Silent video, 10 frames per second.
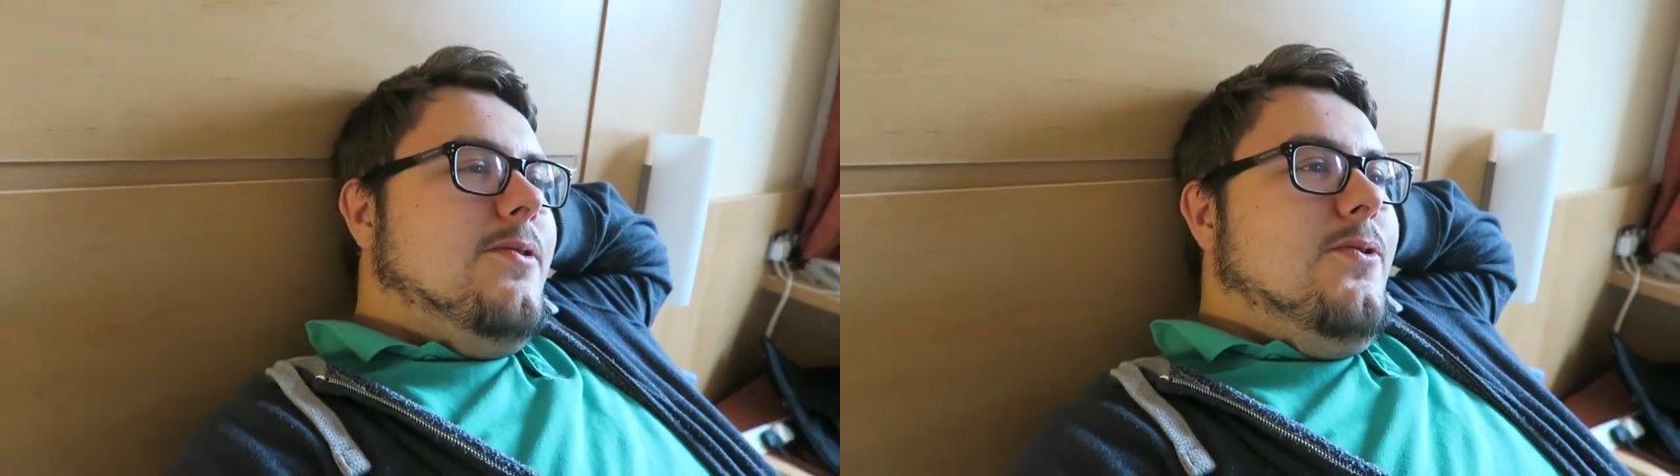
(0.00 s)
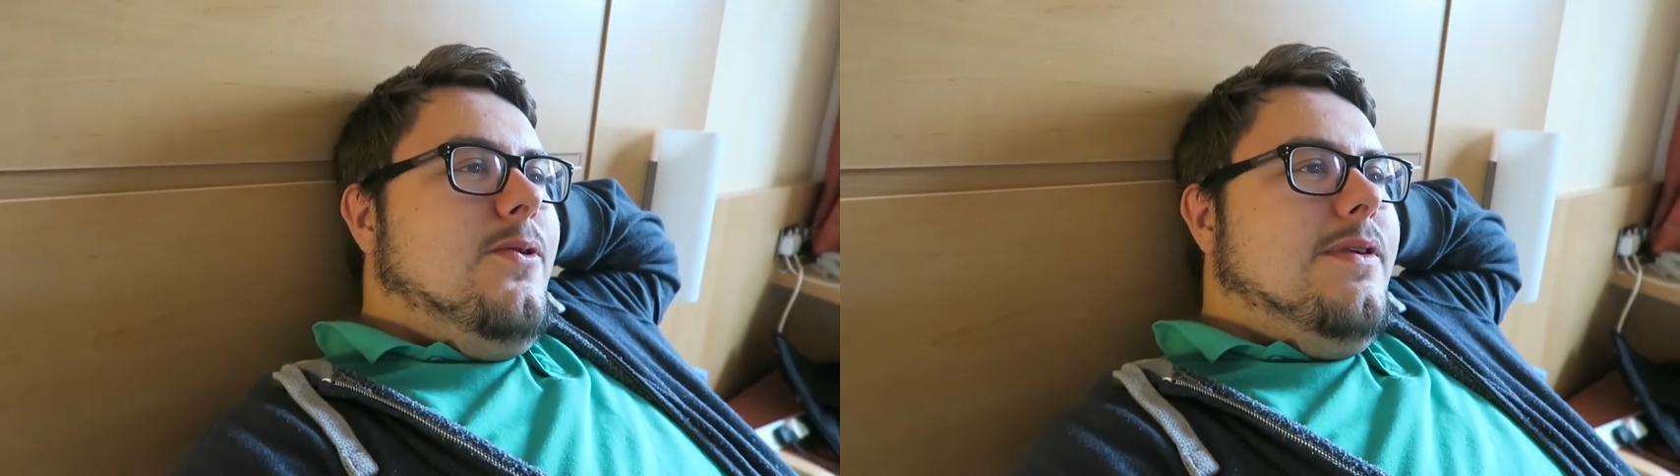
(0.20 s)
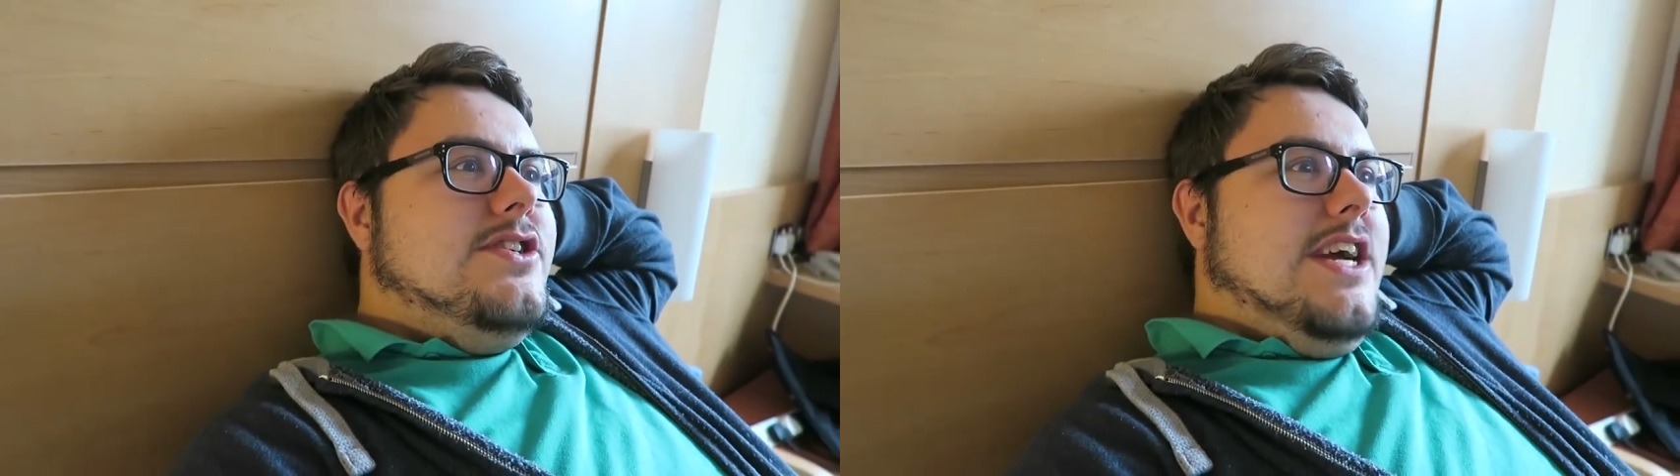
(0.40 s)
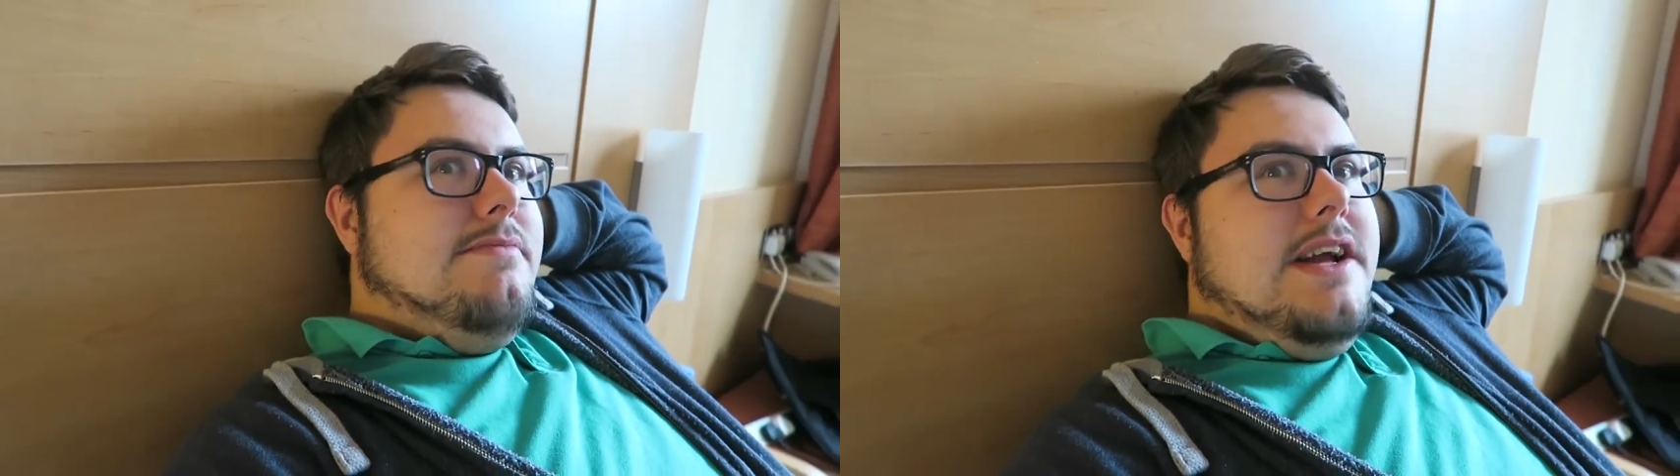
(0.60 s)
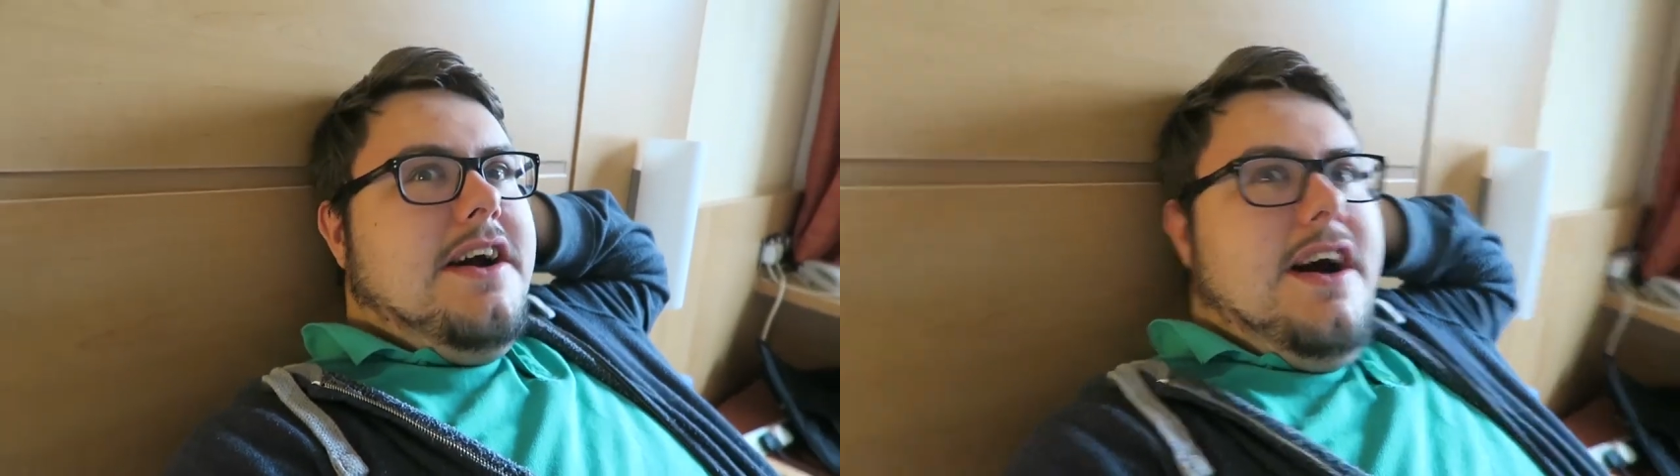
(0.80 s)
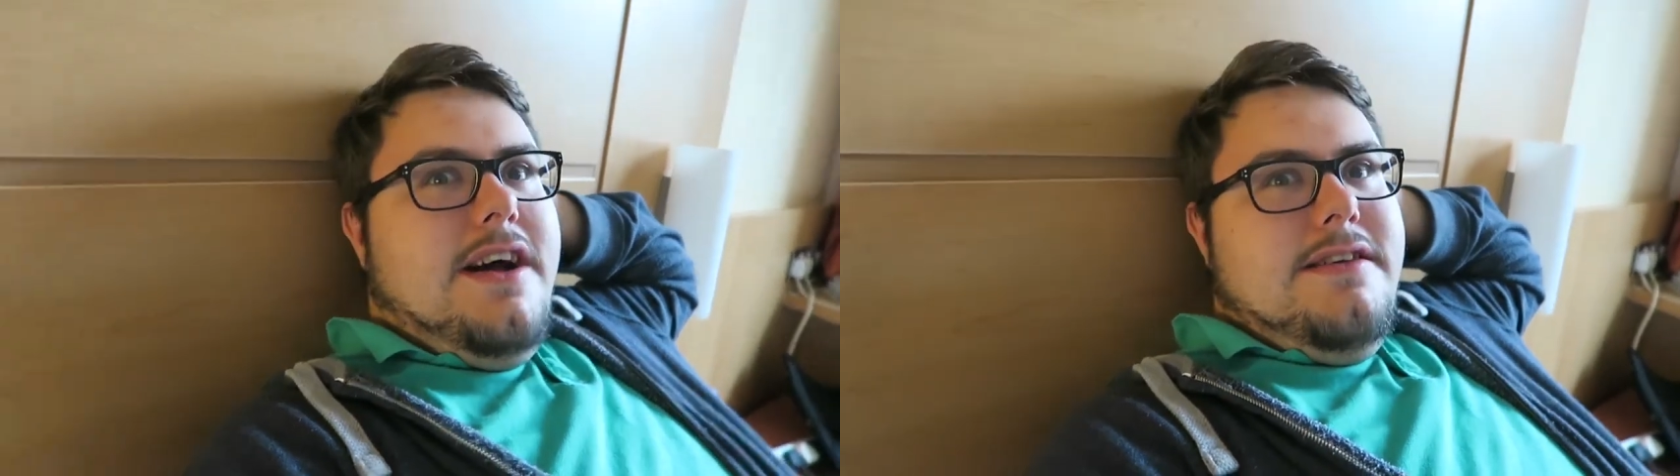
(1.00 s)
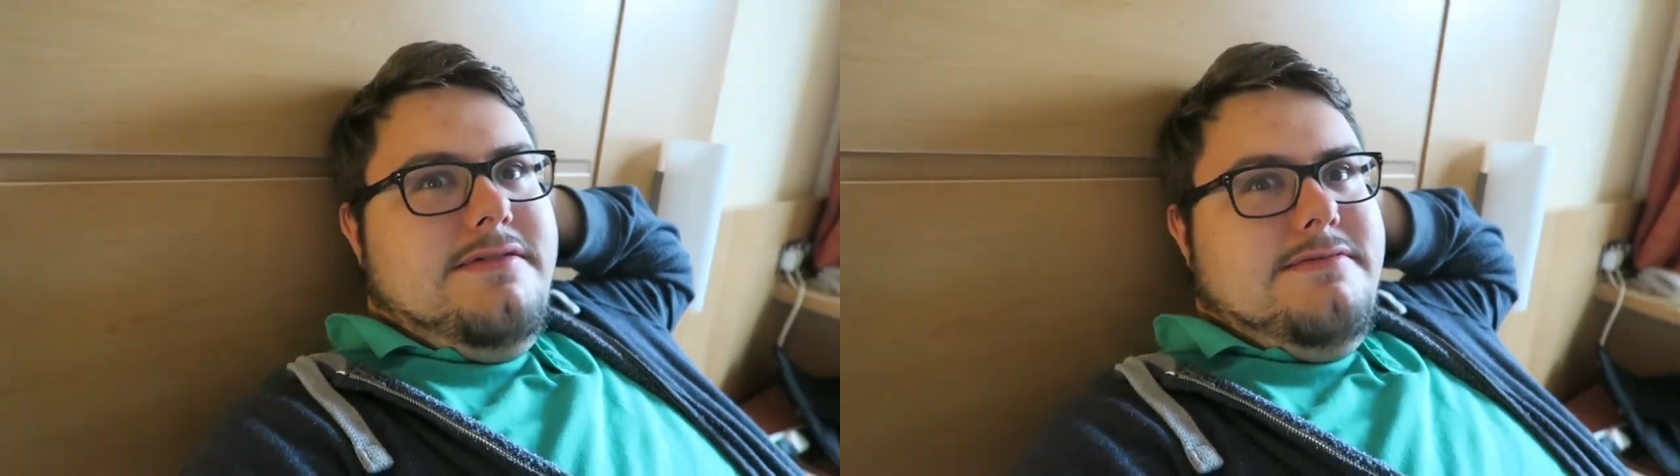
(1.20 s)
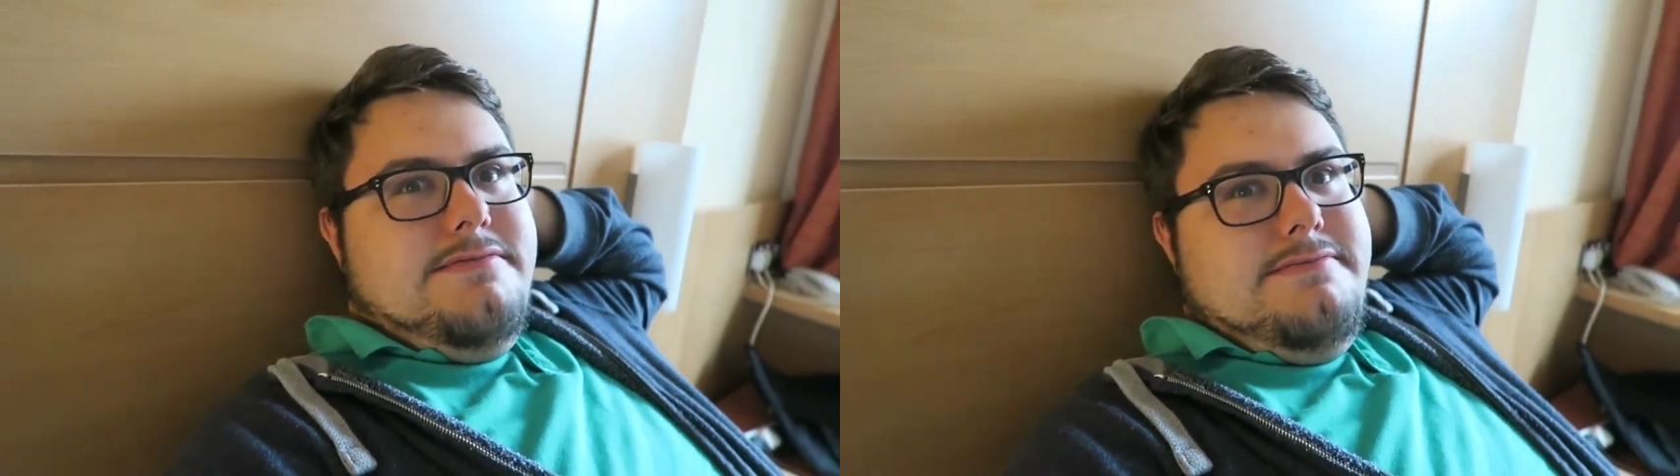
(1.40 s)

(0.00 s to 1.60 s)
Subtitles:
oh, Jeremy Kyle.